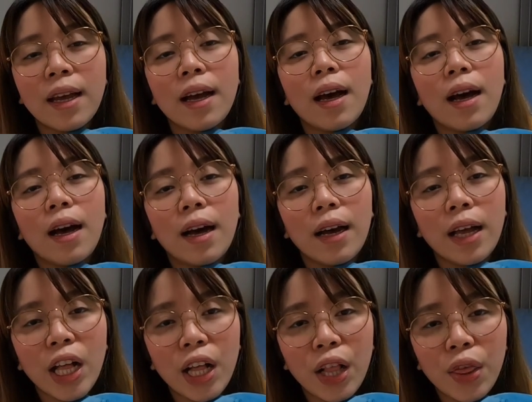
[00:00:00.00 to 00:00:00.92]

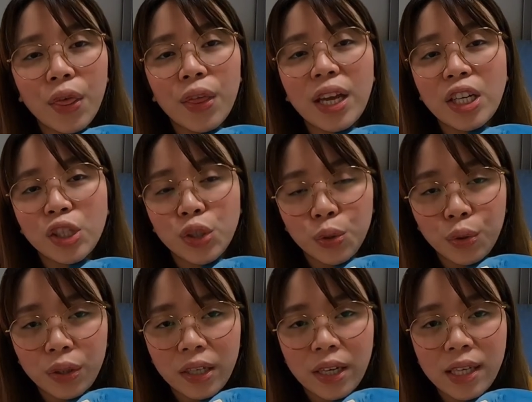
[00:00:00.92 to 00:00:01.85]
health
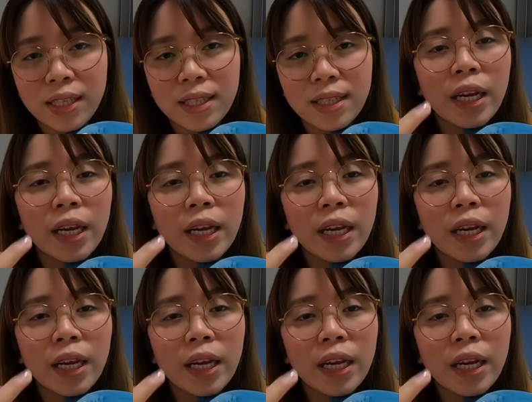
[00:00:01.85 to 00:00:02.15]
insurance.